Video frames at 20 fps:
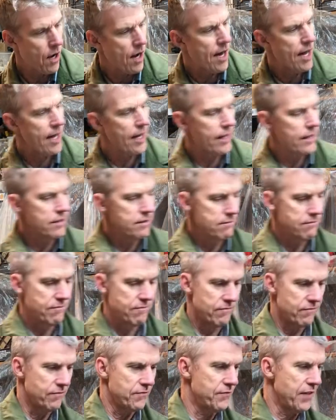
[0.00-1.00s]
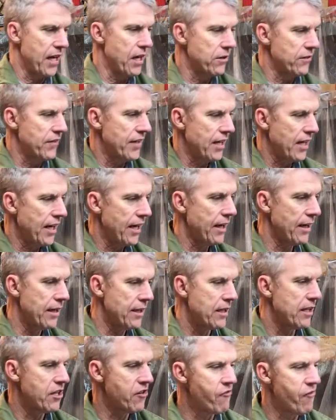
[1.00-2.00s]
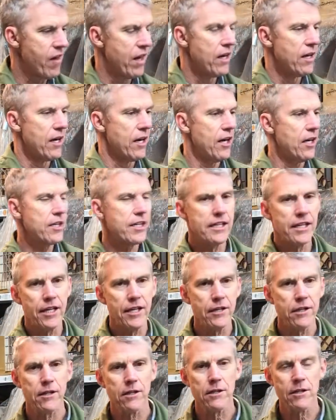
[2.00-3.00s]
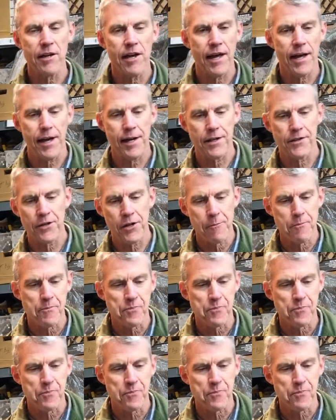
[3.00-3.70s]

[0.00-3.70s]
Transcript: I found that I hung it here, and